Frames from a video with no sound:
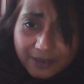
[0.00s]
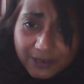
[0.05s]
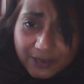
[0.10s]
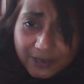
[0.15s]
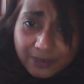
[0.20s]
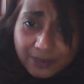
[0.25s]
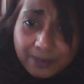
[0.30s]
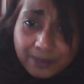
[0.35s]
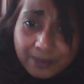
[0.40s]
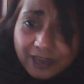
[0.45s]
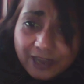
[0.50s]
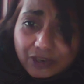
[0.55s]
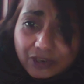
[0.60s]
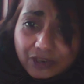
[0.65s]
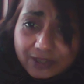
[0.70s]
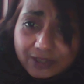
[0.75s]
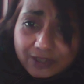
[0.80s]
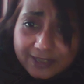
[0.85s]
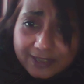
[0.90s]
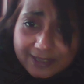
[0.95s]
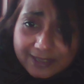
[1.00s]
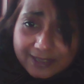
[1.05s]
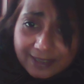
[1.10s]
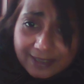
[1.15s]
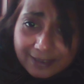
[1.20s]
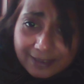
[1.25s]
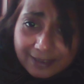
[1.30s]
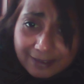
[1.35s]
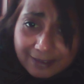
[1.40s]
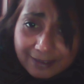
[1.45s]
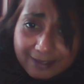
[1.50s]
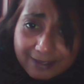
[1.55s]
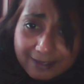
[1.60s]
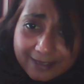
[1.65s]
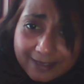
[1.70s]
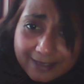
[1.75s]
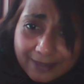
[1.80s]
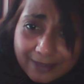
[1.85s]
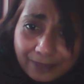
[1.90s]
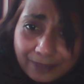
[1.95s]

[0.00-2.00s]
to measure these signals,